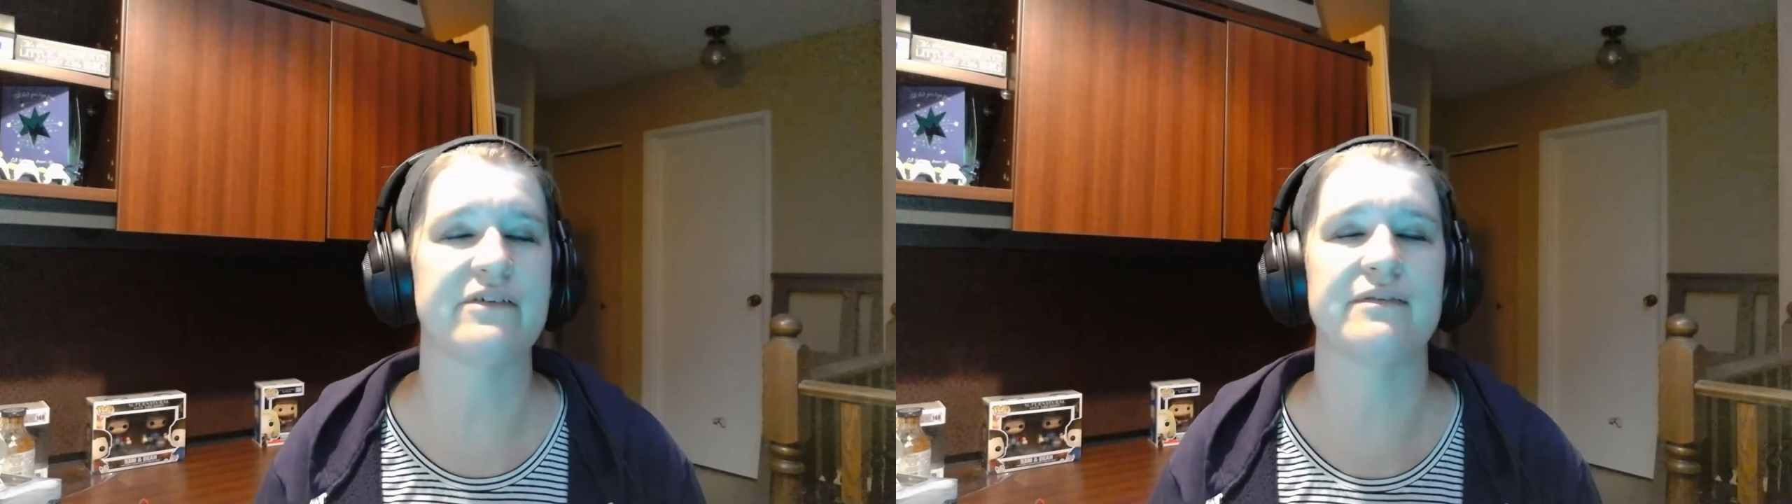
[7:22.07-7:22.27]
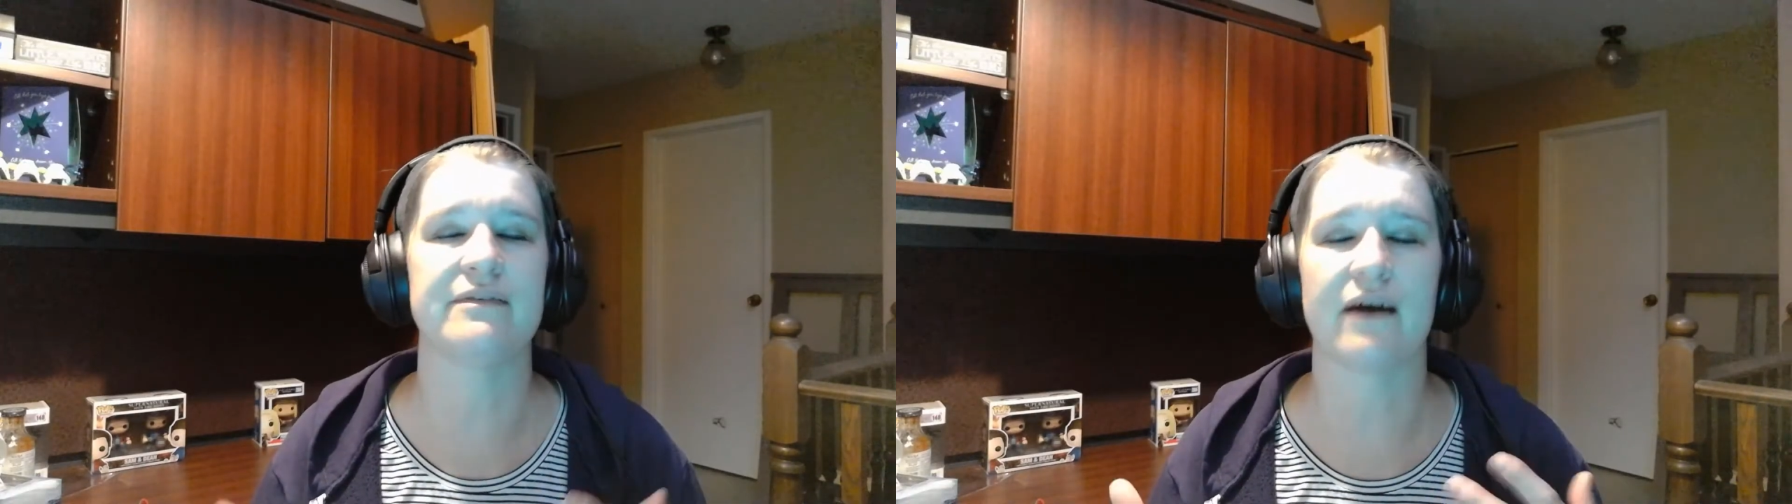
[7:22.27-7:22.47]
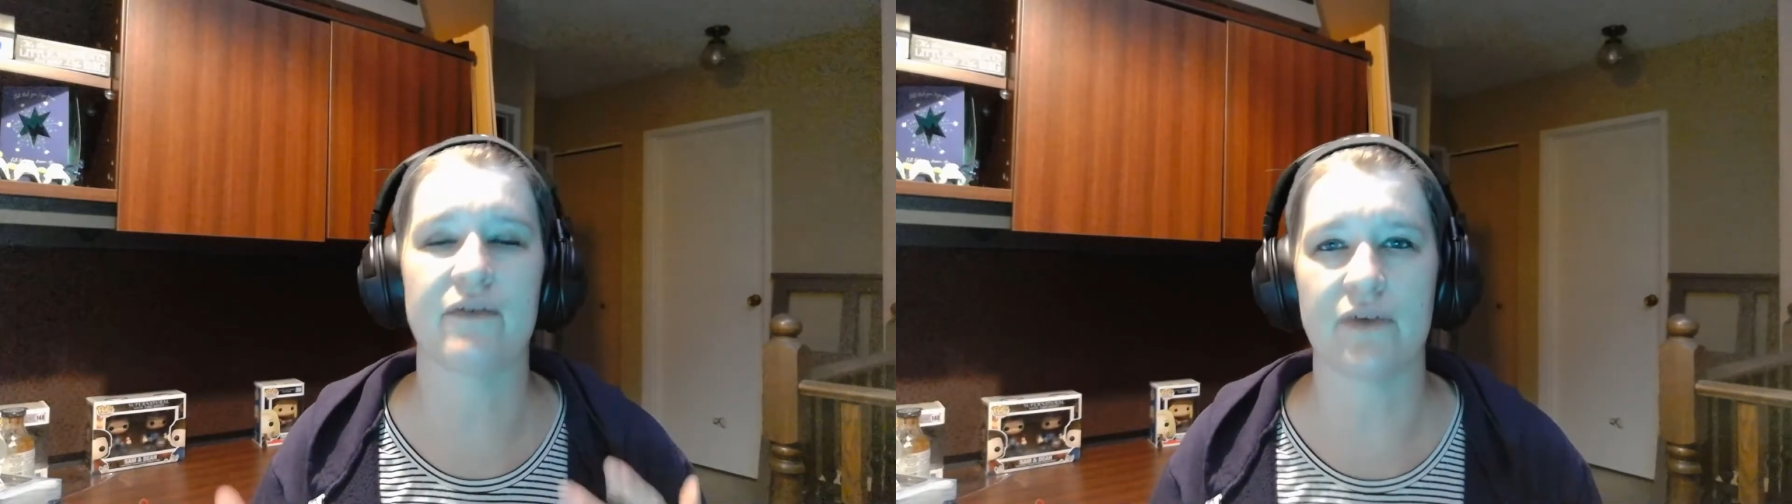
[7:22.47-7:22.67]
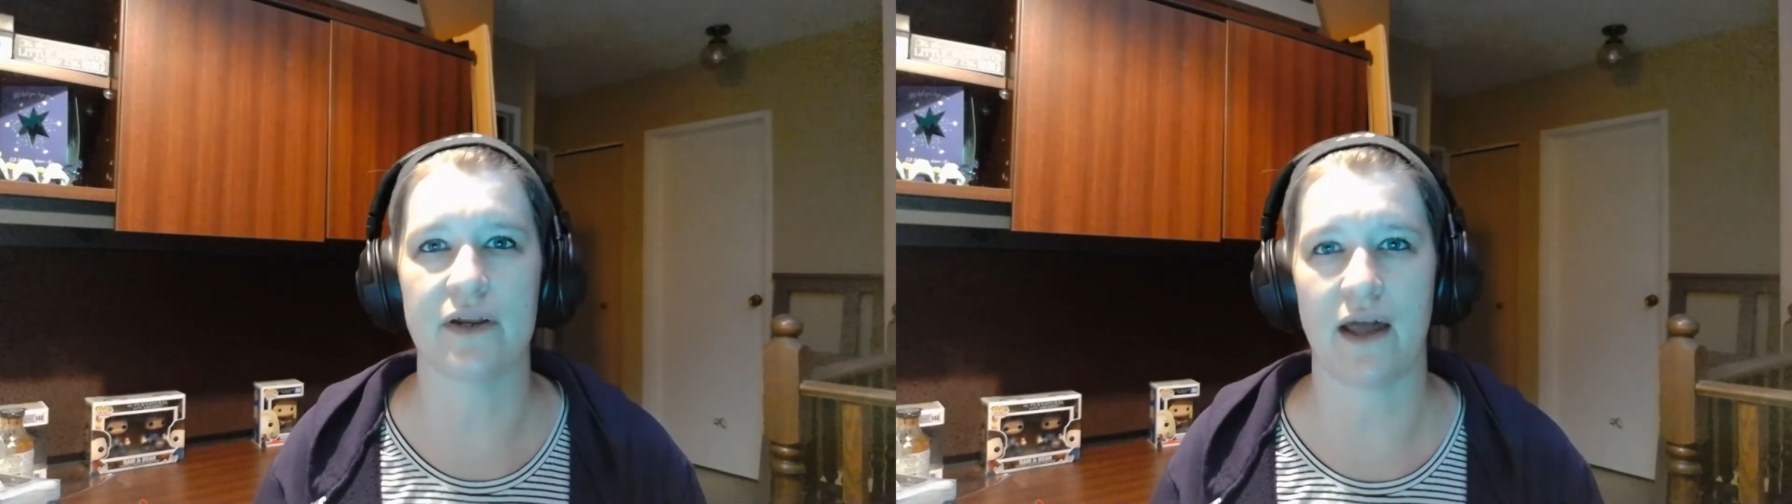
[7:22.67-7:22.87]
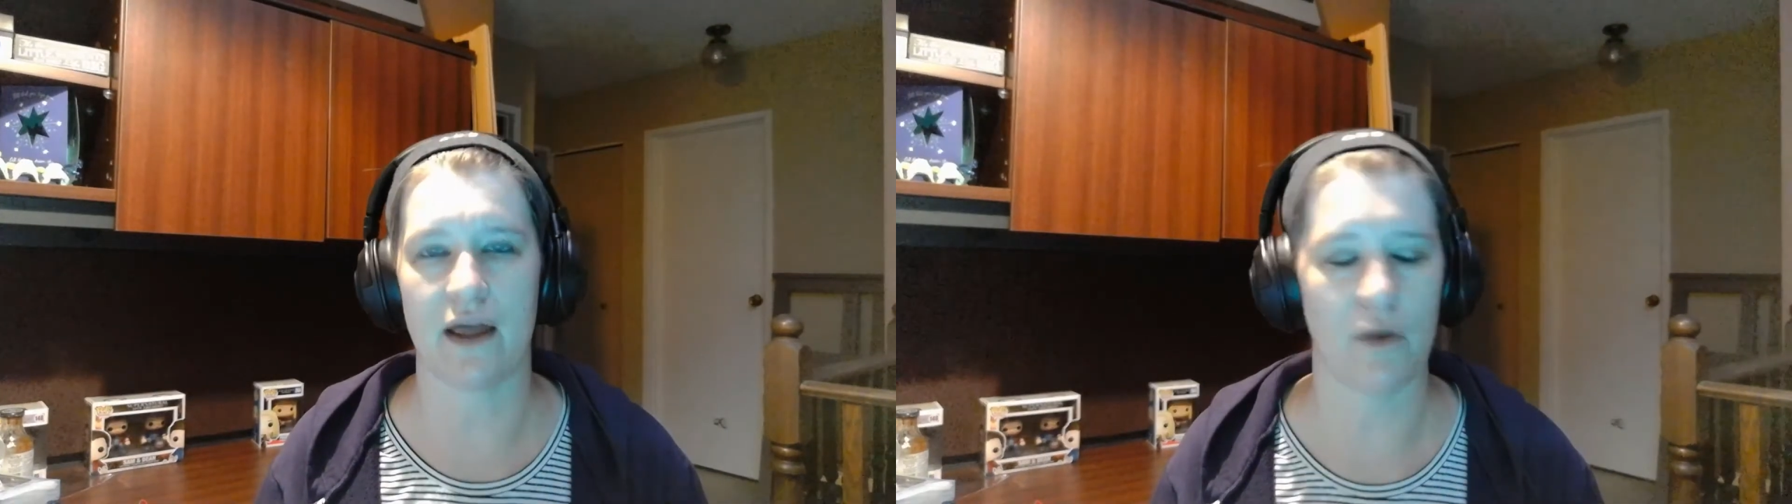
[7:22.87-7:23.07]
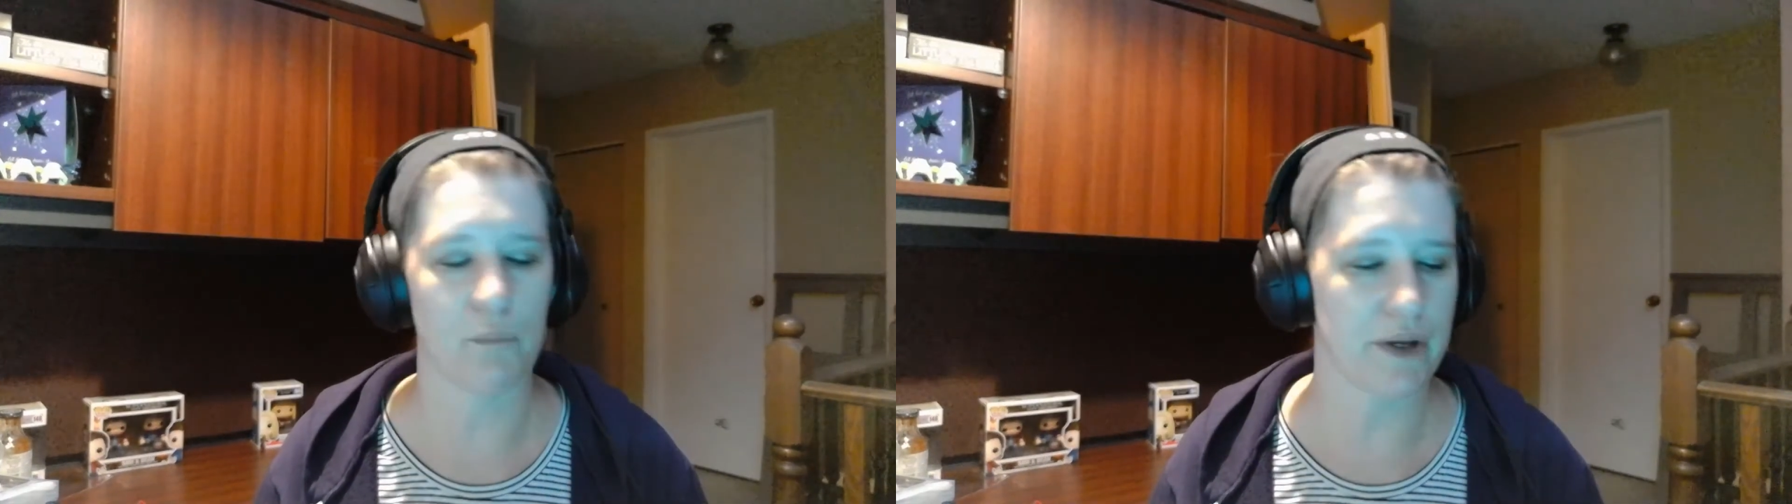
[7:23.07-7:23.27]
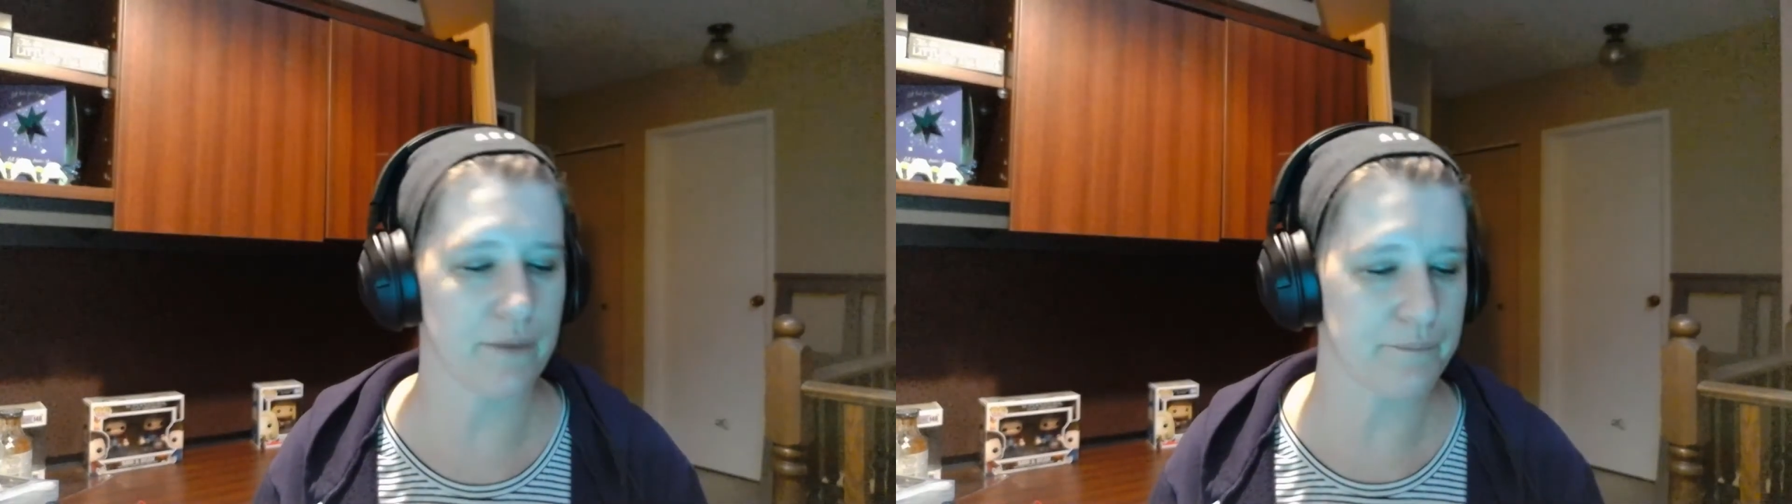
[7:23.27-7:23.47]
definitely not helping.